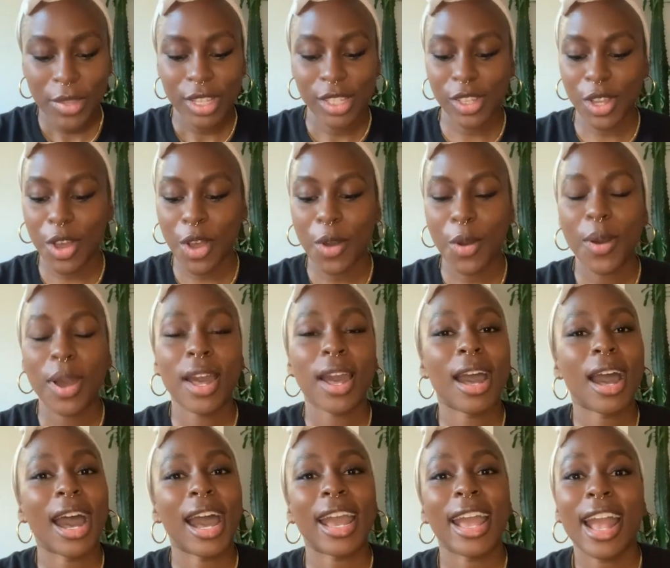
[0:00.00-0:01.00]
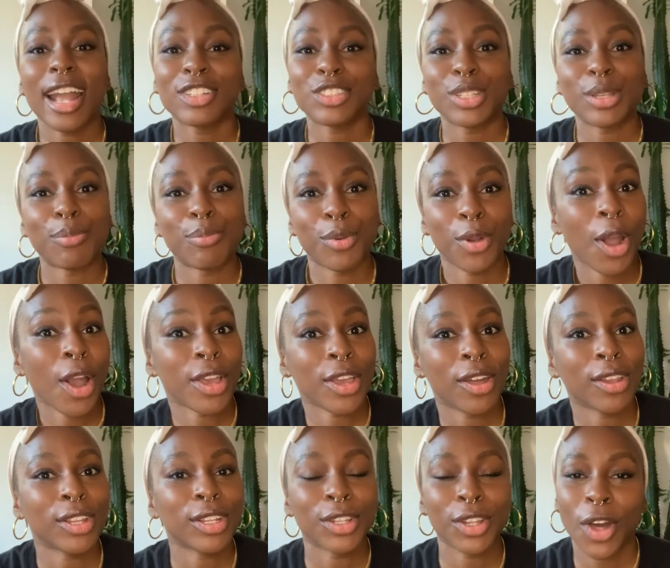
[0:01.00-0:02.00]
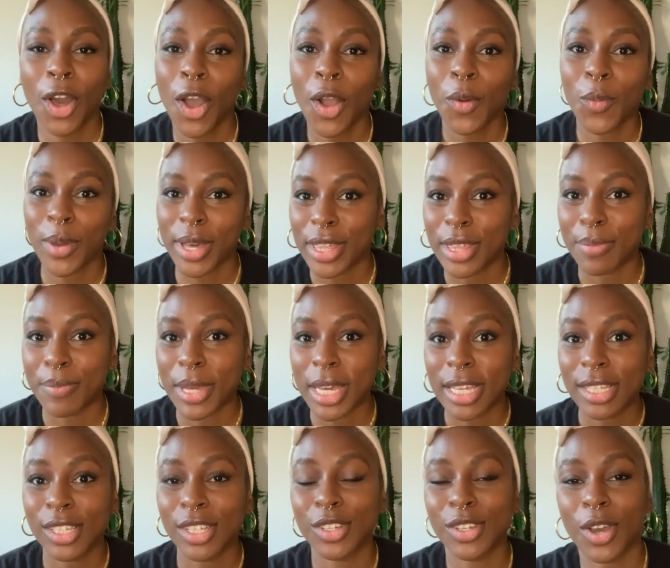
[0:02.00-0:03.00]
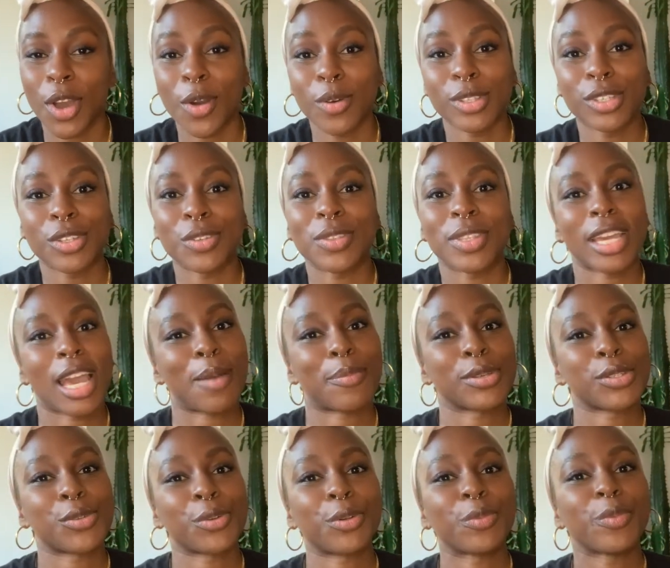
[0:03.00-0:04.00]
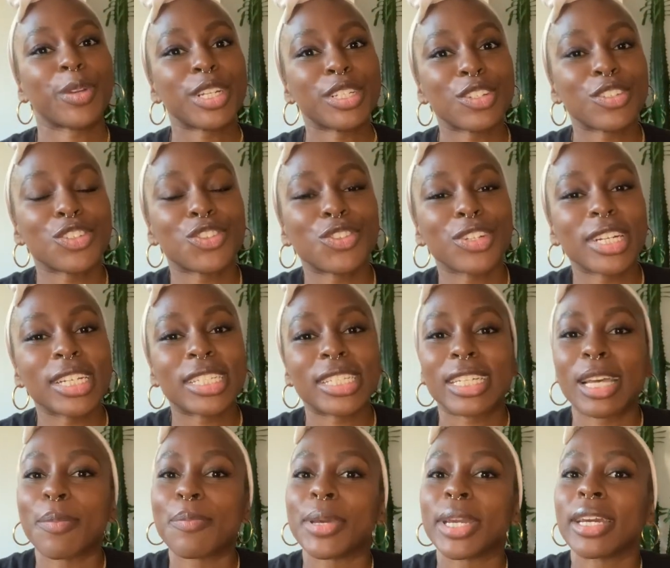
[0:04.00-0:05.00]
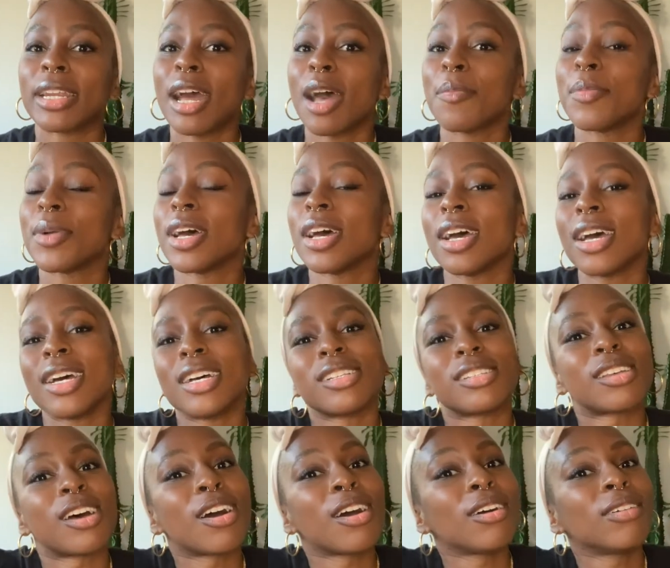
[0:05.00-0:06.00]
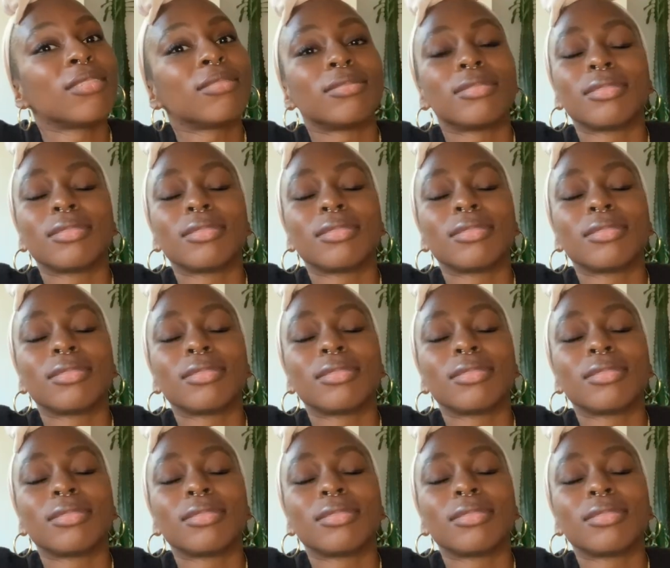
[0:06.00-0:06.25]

So I actually brought y'all along with me to go to the Apple store on Regent Street to come pick it up. So